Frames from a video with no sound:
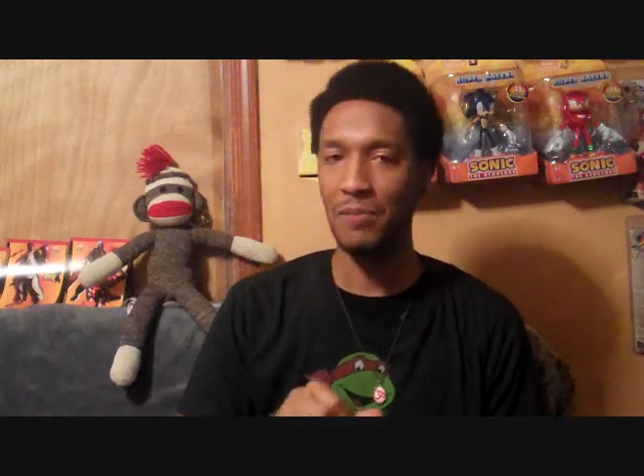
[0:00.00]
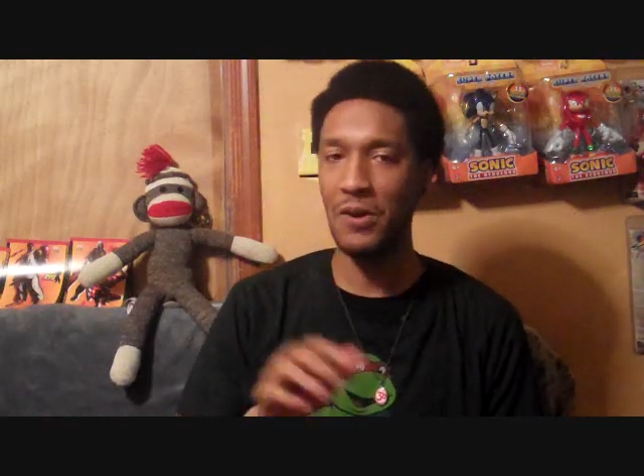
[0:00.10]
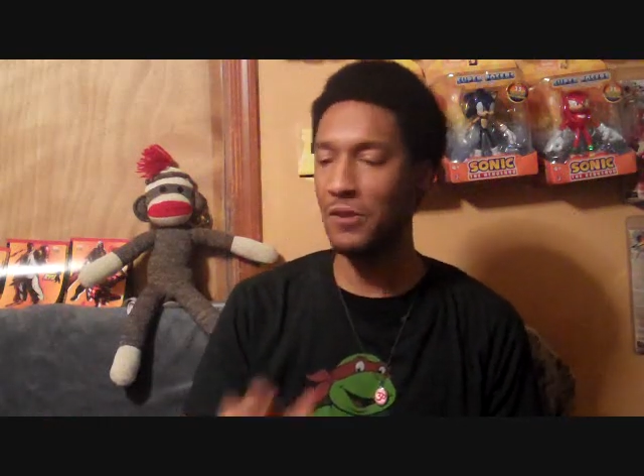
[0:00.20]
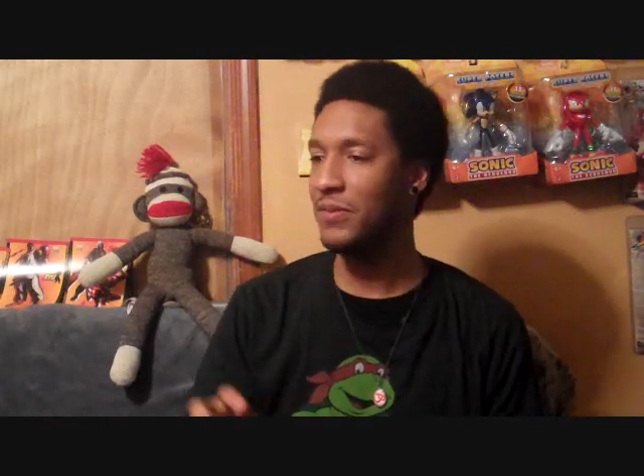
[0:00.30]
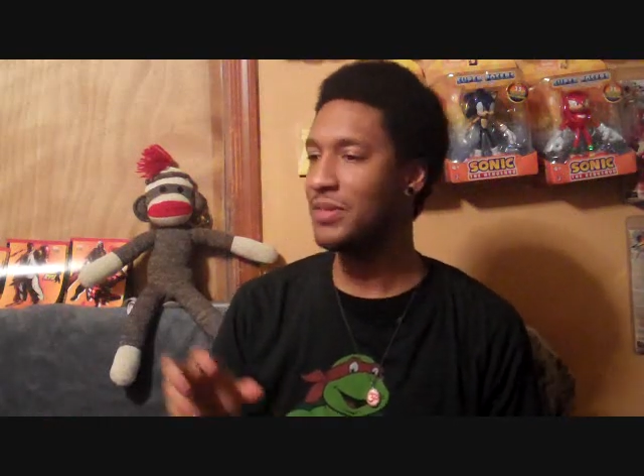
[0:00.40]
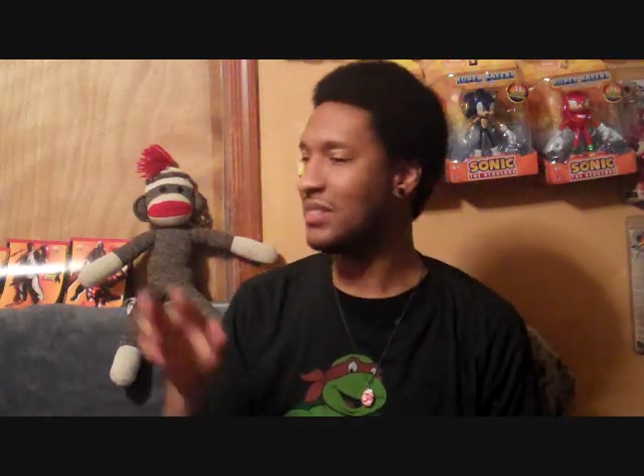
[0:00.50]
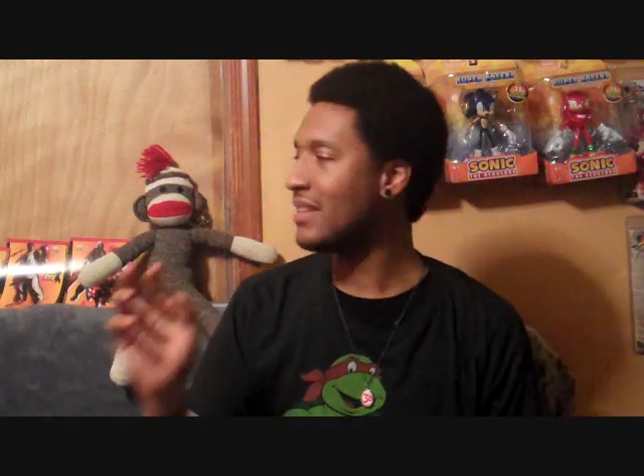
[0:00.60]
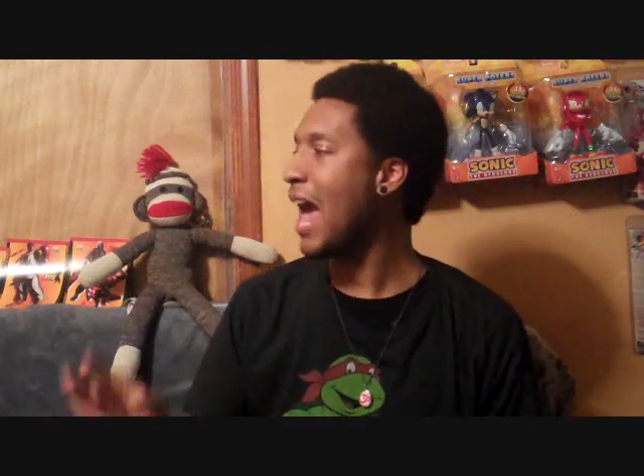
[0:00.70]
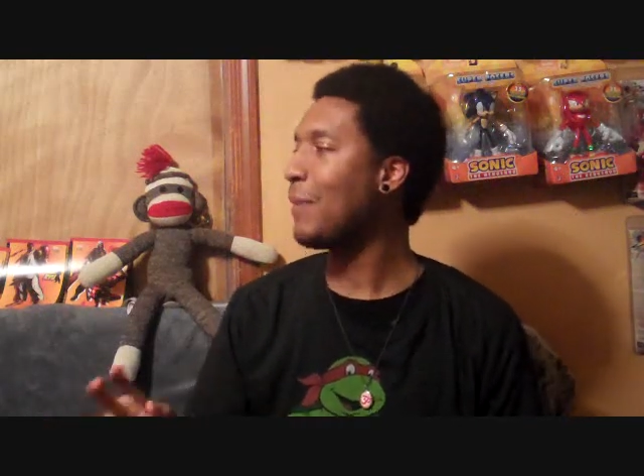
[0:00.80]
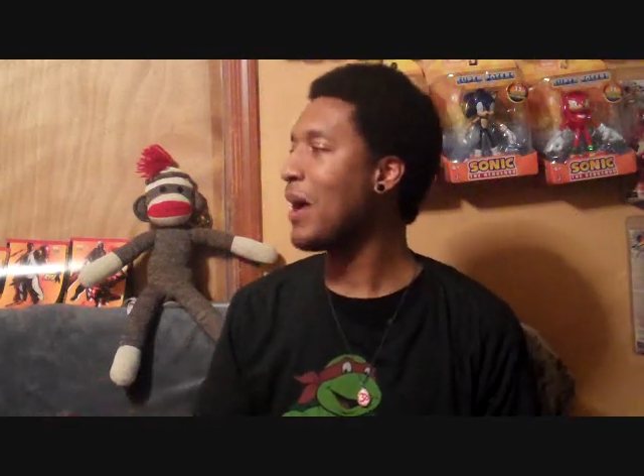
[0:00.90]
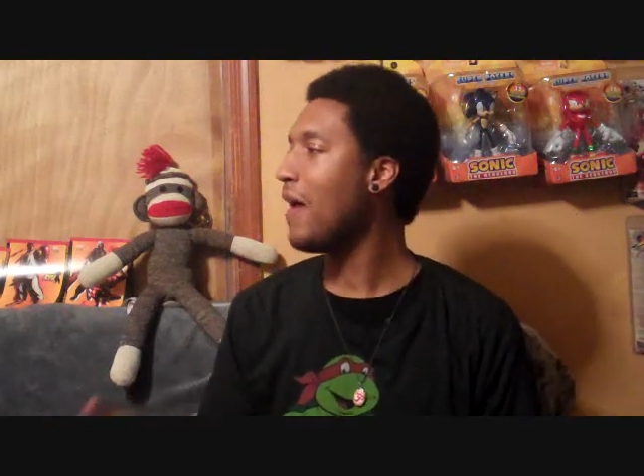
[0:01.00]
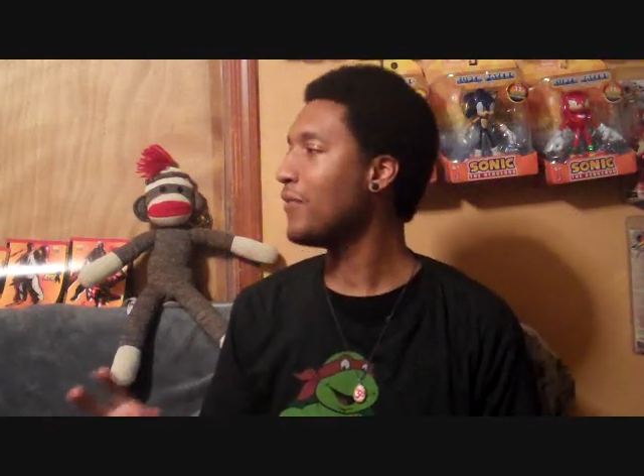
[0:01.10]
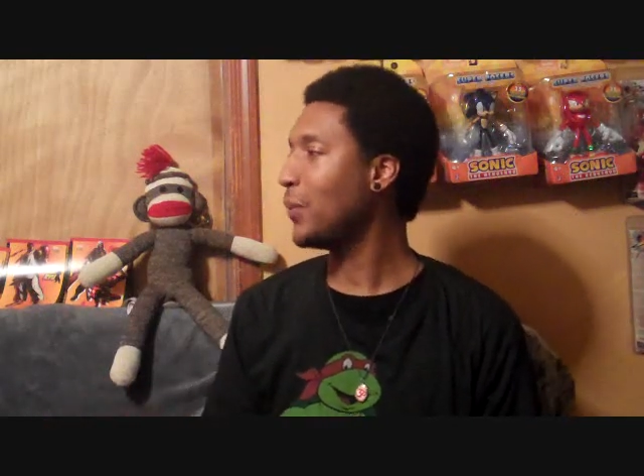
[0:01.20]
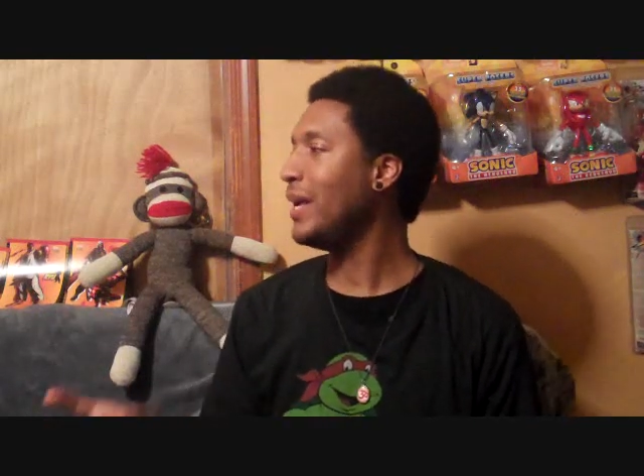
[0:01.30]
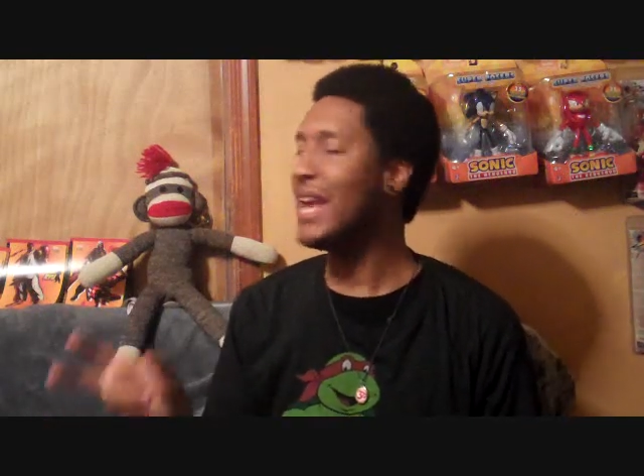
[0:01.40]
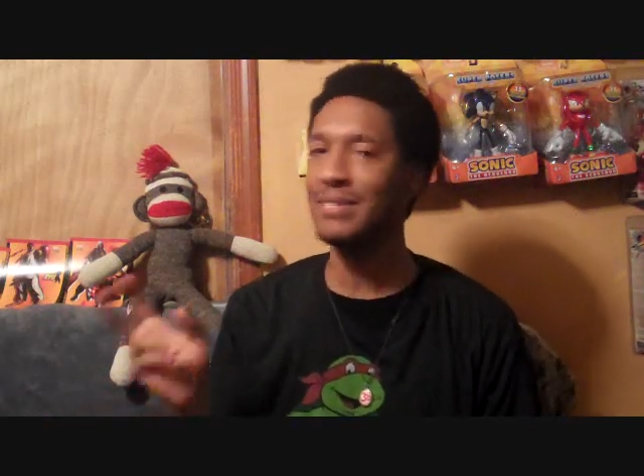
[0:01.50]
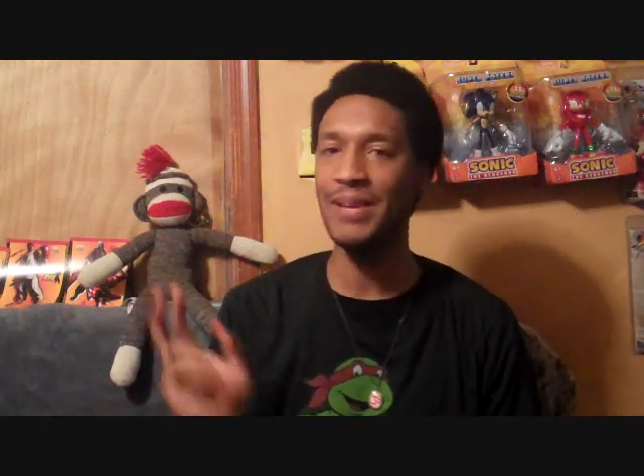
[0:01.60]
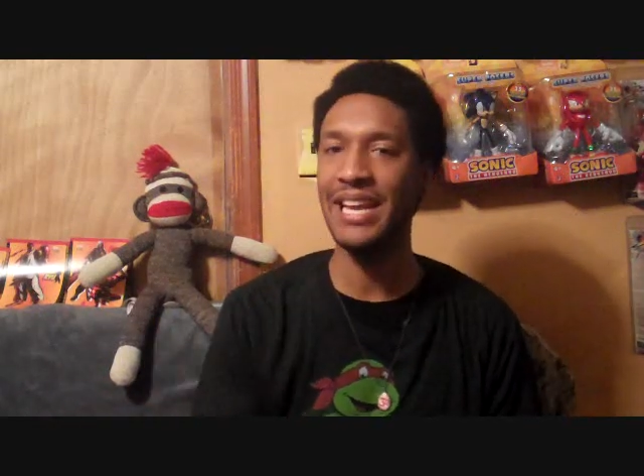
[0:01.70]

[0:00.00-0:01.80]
Marvel vs. Capcom 3 has